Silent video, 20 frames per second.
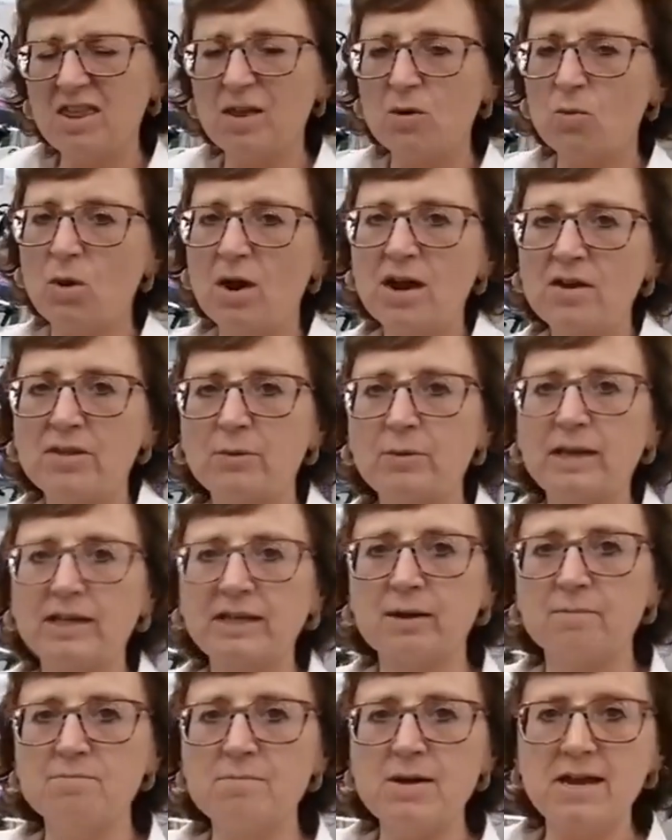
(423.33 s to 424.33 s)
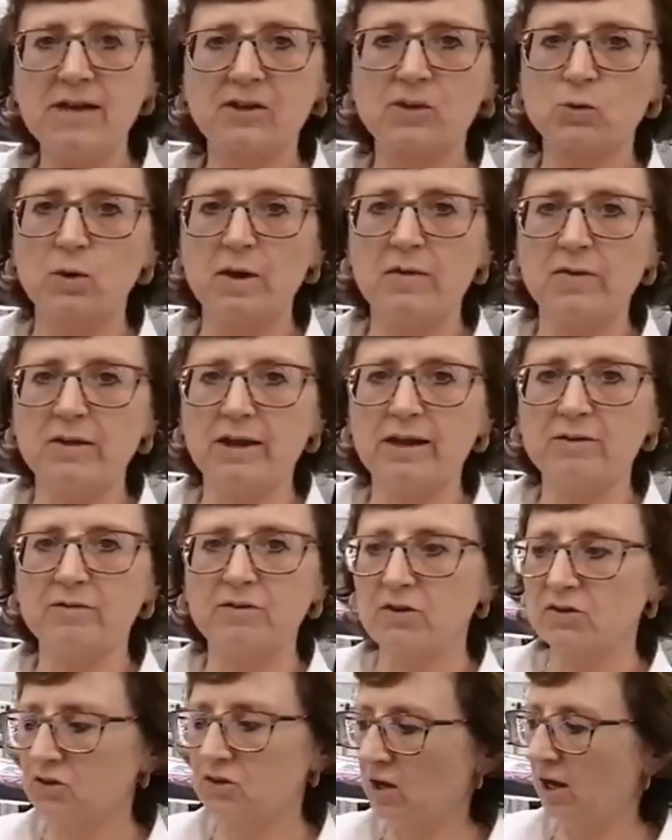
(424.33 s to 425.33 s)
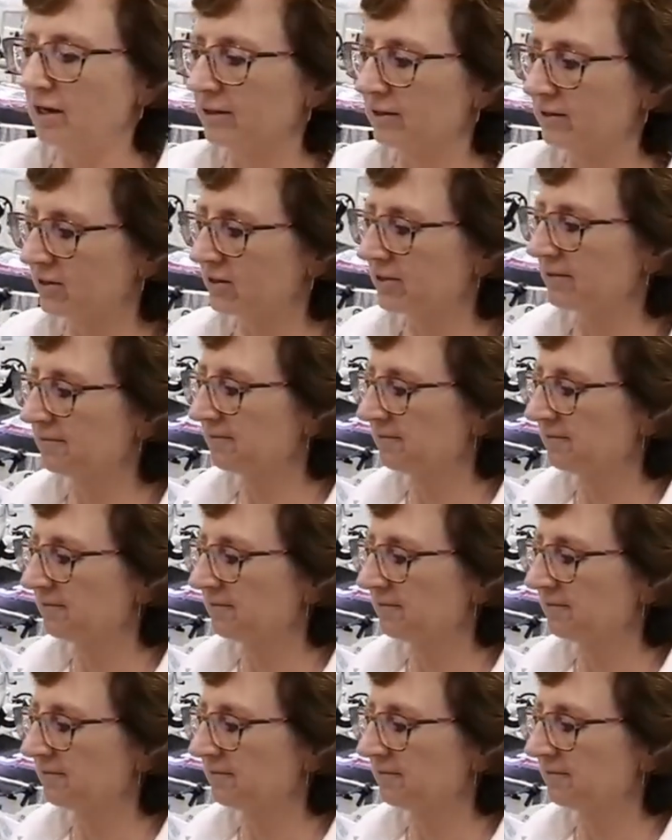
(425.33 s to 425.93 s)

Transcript: Yeah, they were. They were like a mix, weren't they, of those colours?